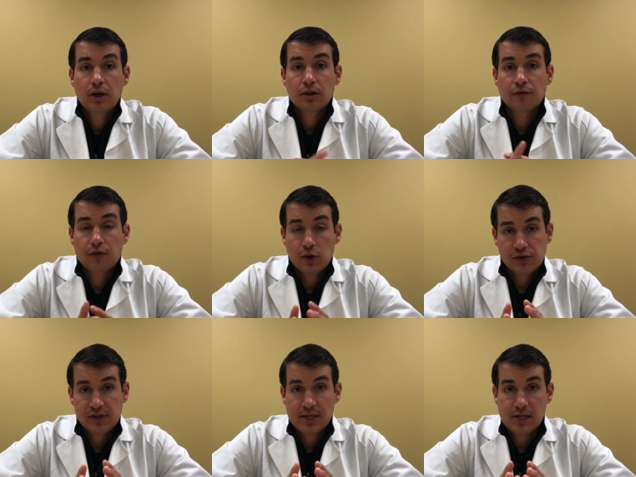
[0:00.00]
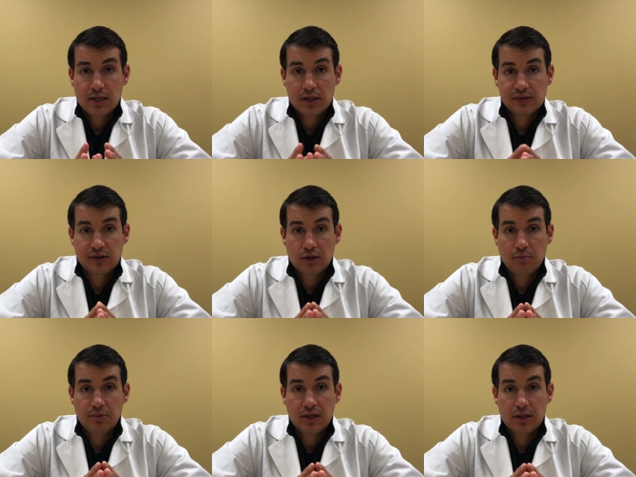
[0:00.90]
The first thing is going to
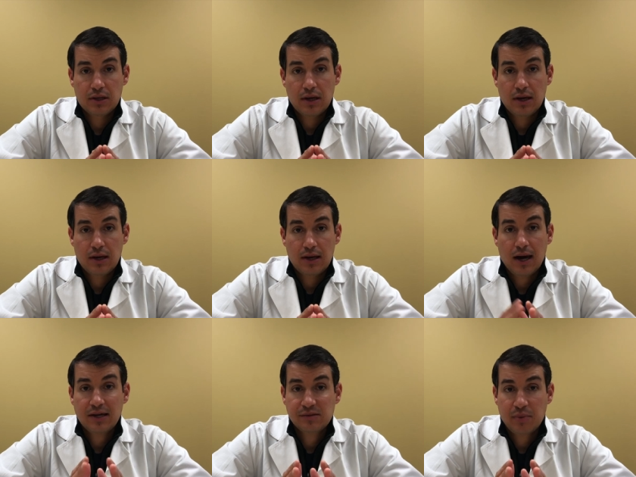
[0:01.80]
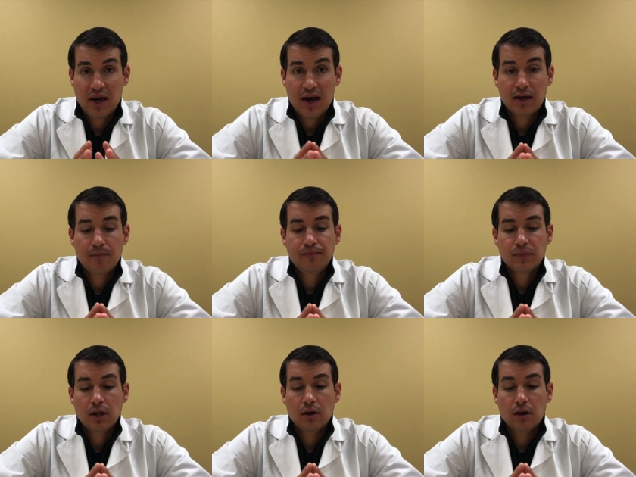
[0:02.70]
be an ice pack.
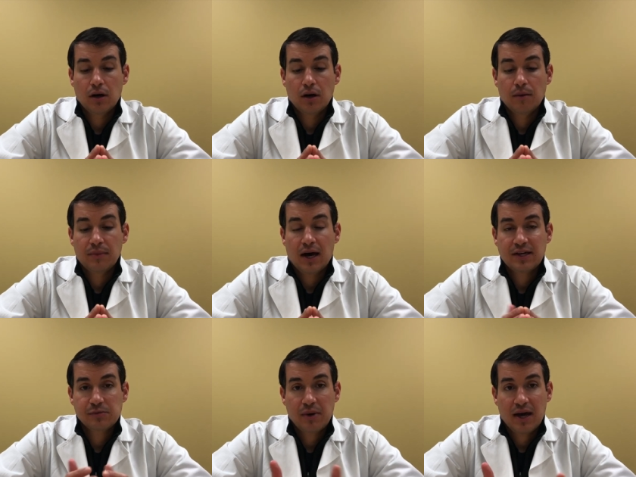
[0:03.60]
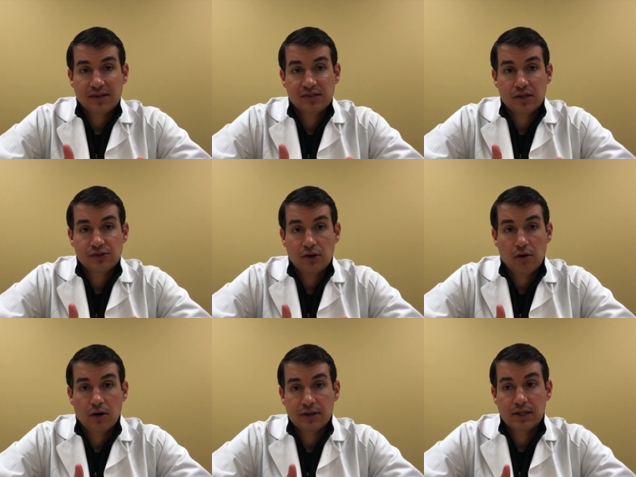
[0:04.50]
The ice pack sits
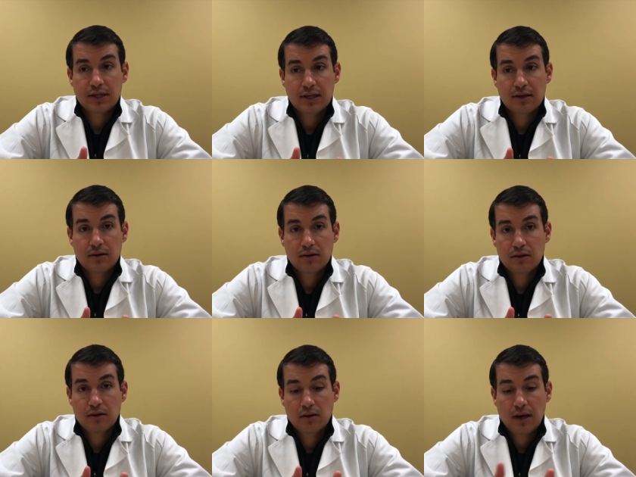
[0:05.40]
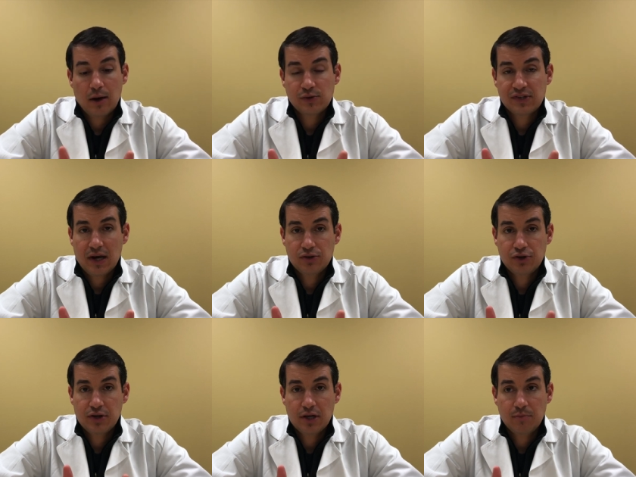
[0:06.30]
on the outside your
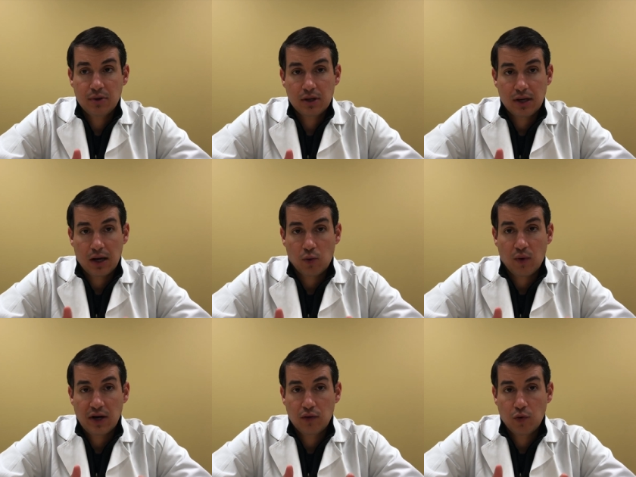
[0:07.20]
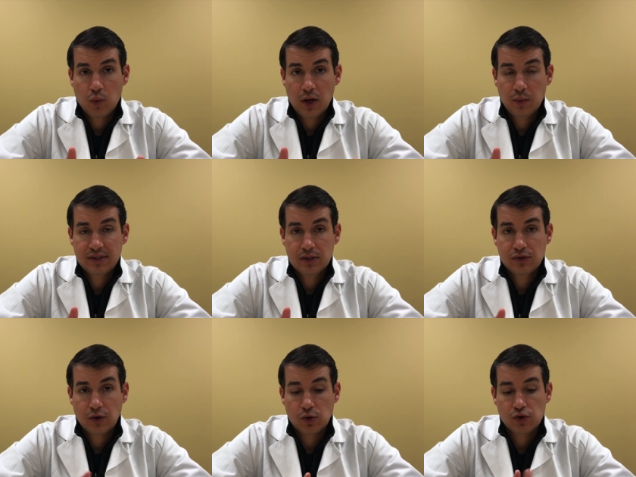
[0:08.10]
hip, kind of right over where we did
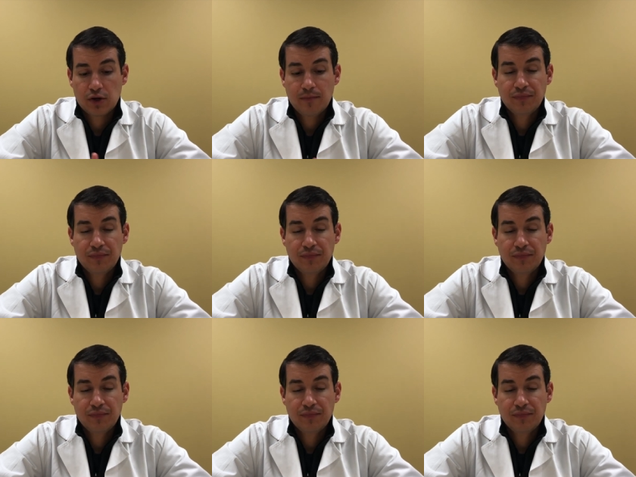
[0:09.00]
surgery,